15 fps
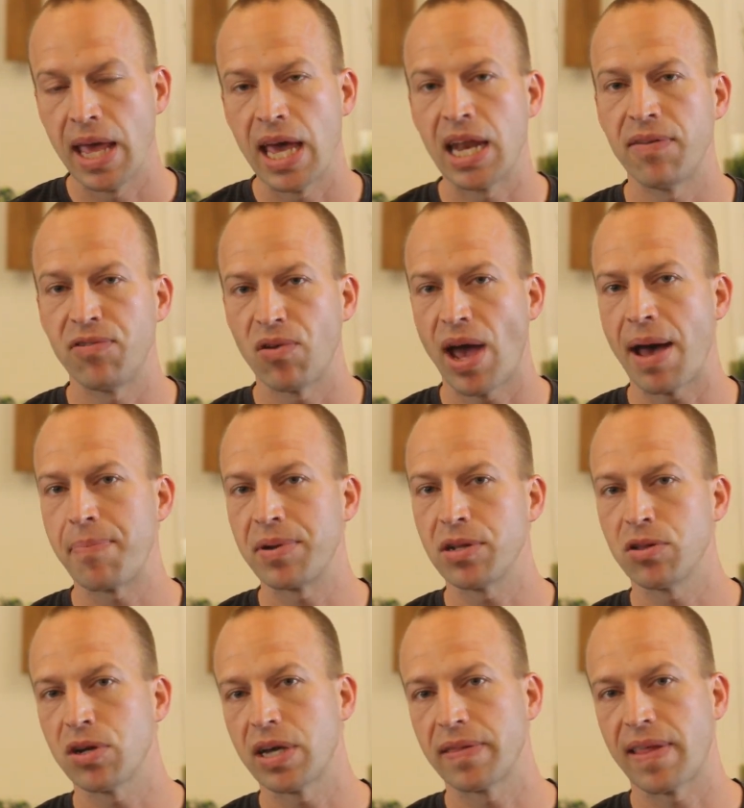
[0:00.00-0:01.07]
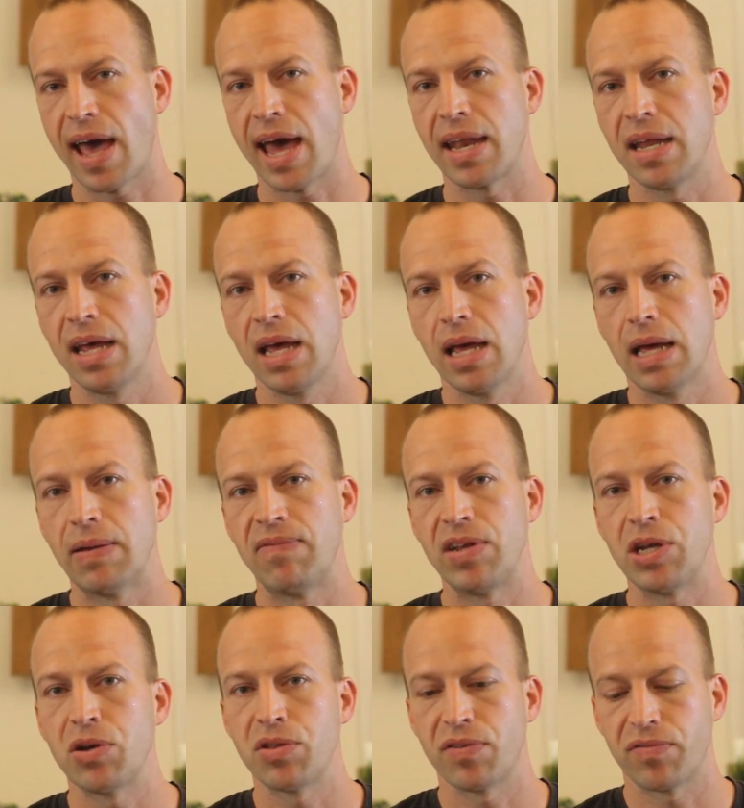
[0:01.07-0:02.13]
And if you happen to look at that
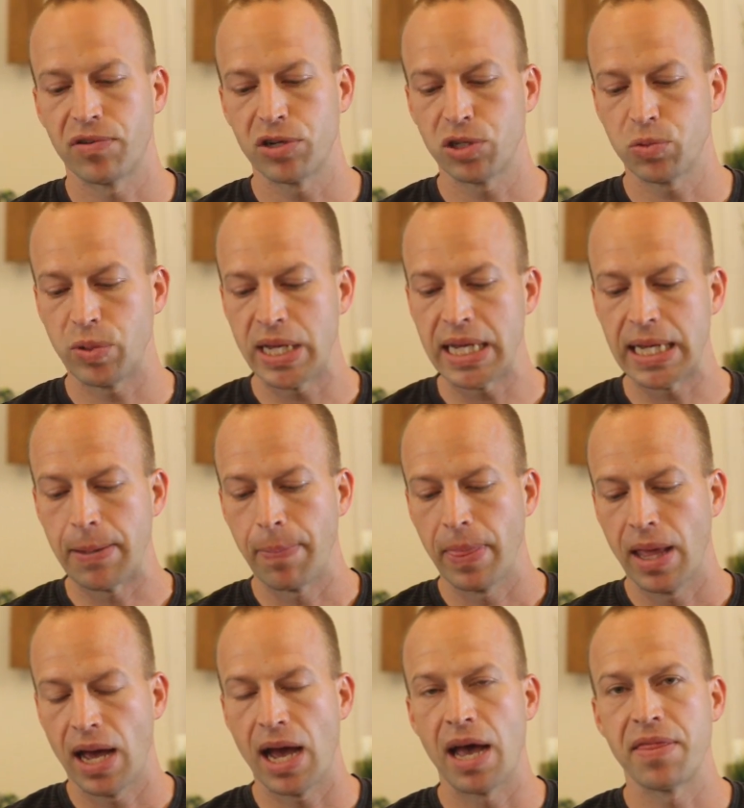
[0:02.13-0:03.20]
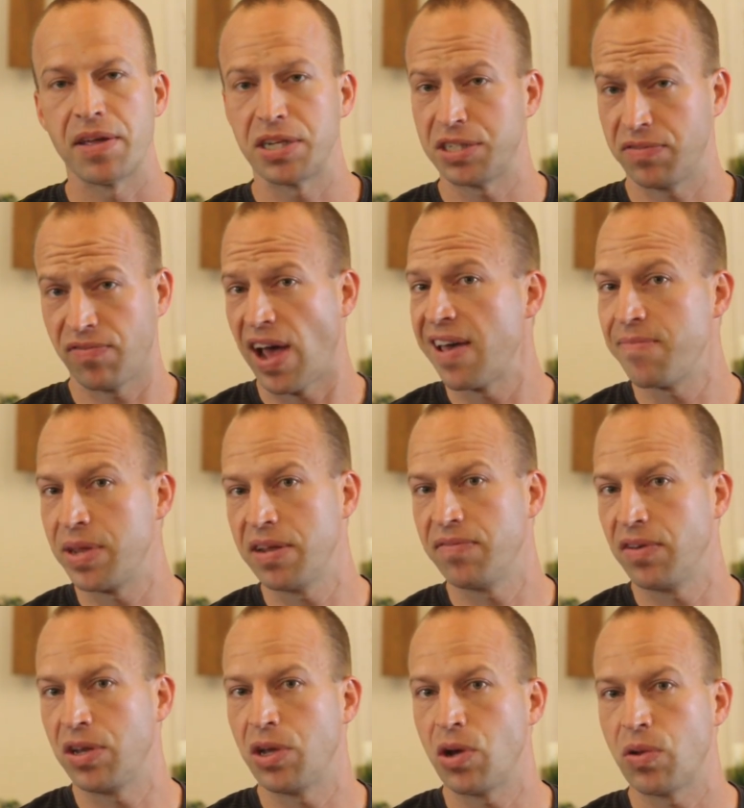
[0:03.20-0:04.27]
video the first week, it's a 5-minute
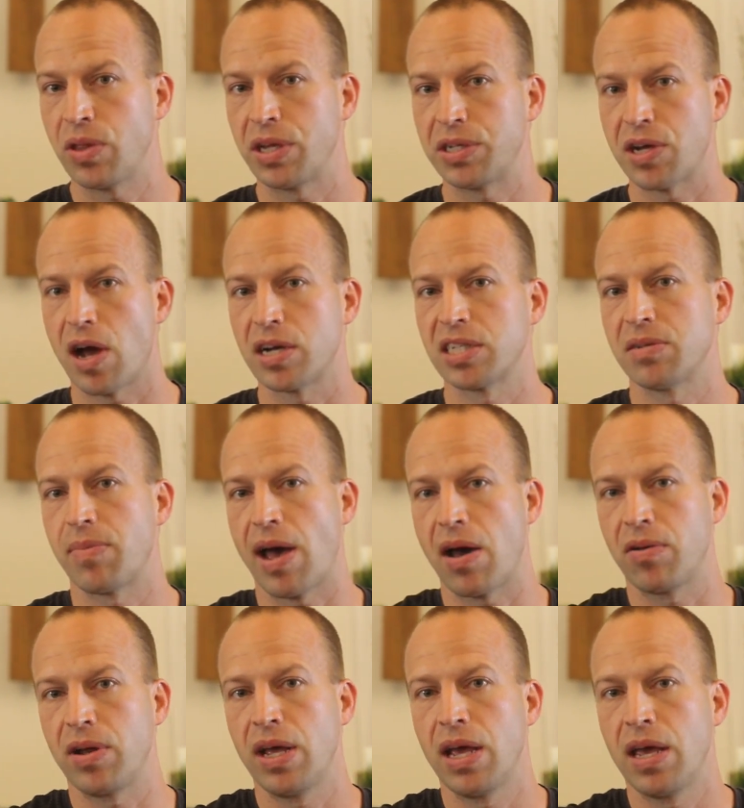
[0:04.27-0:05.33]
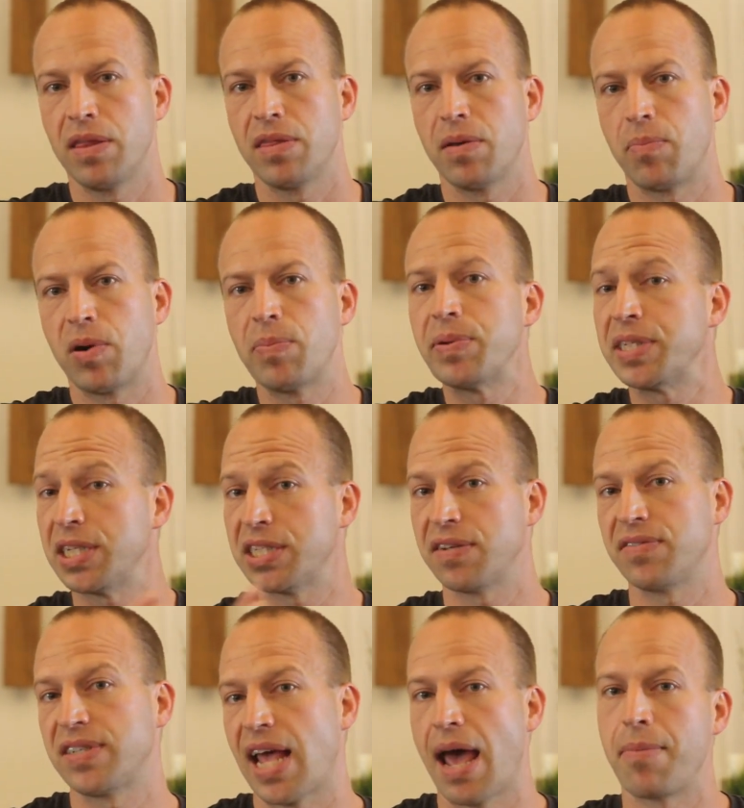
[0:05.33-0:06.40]
video that talks about the purposes
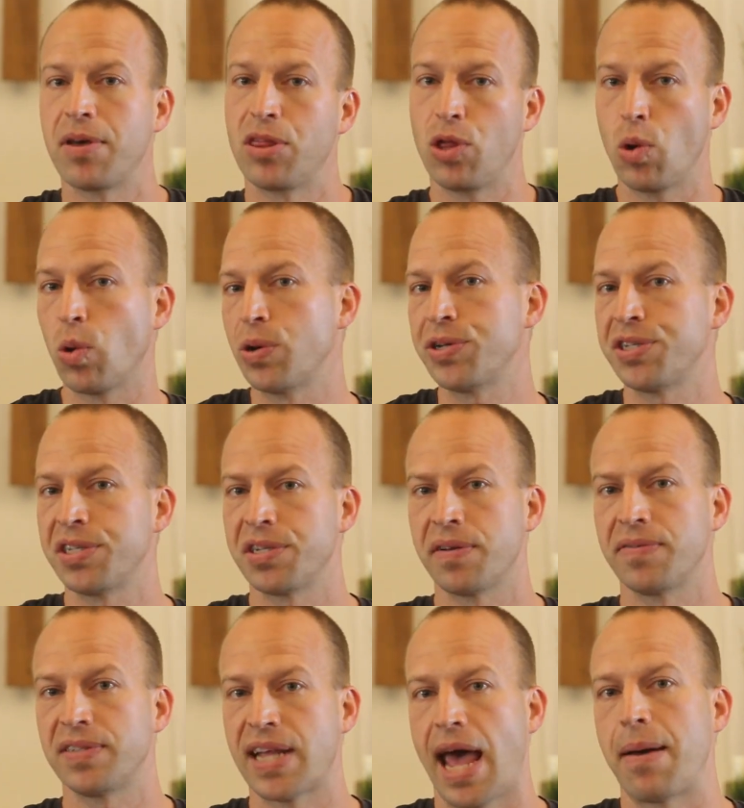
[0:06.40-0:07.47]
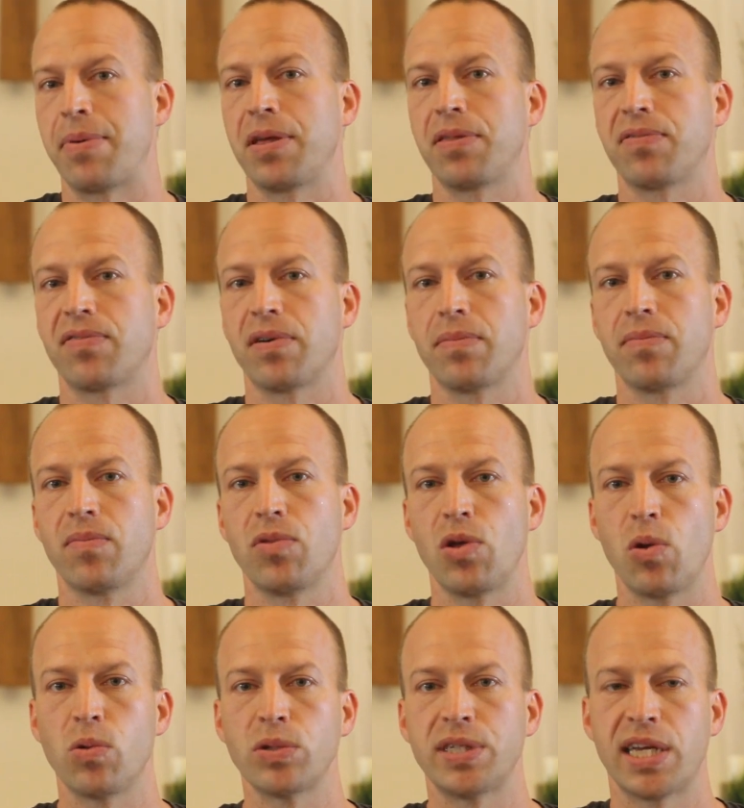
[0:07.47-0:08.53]
of Sabbath, the origins of Sabbath from the
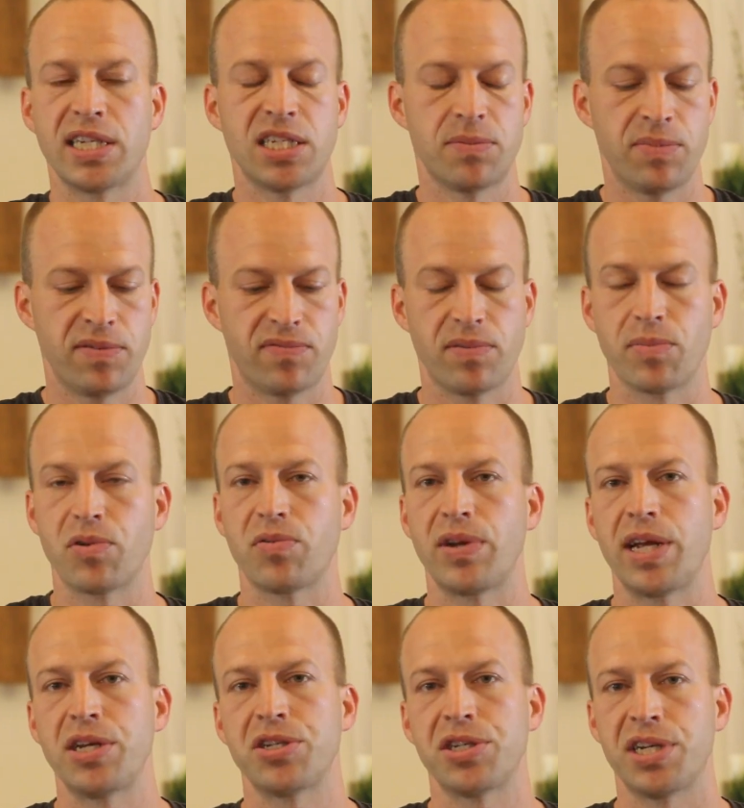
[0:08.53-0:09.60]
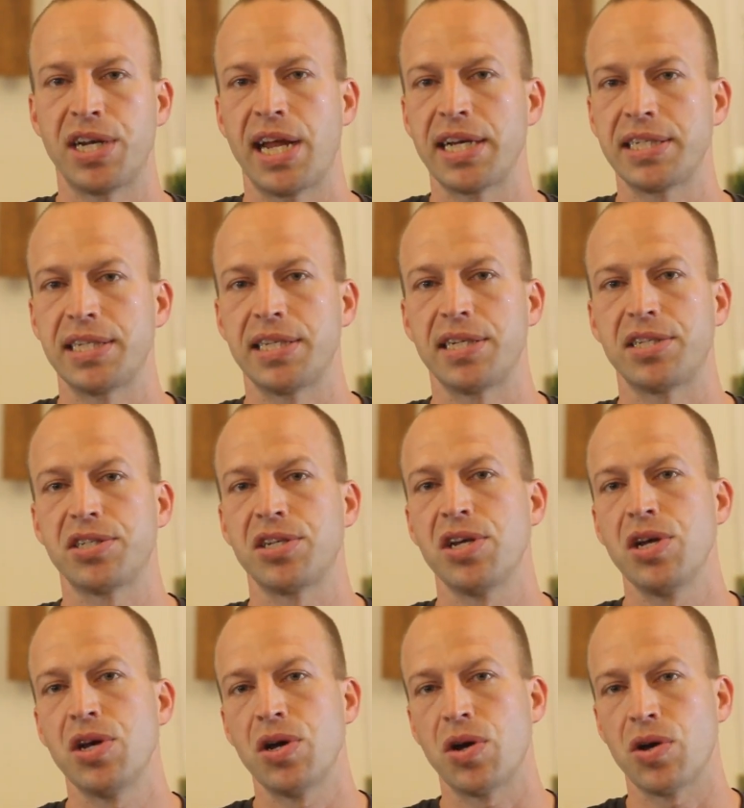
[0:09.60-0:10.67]
Old Testament, from creation and Exodus,
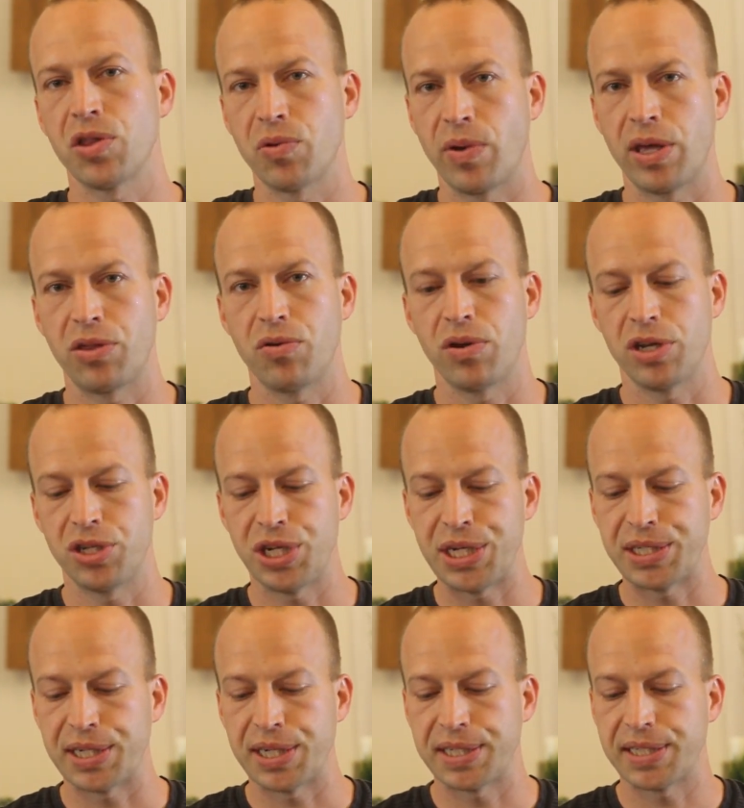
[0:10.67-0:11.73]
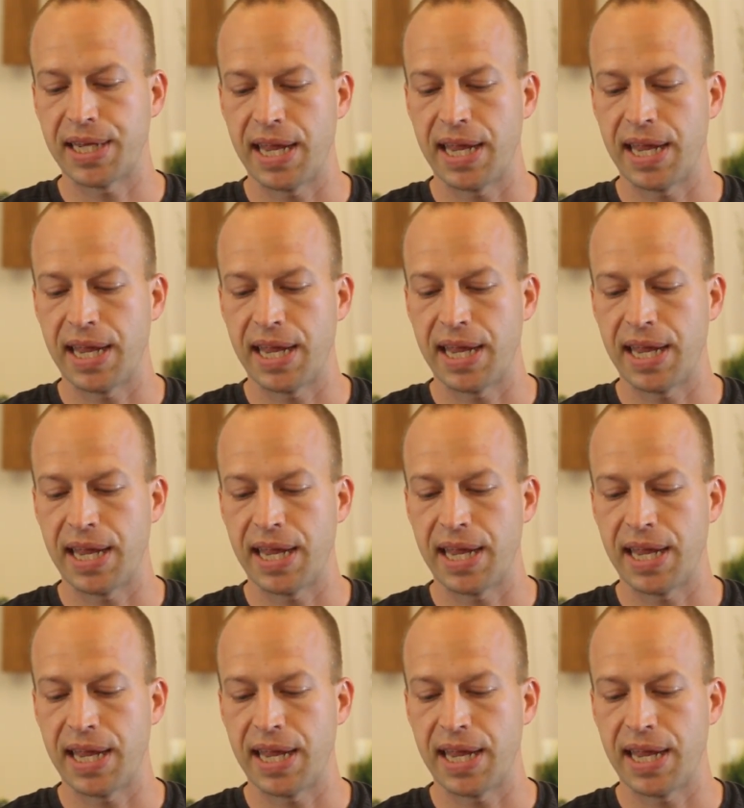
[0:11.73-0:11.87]
all the way through to Jesus.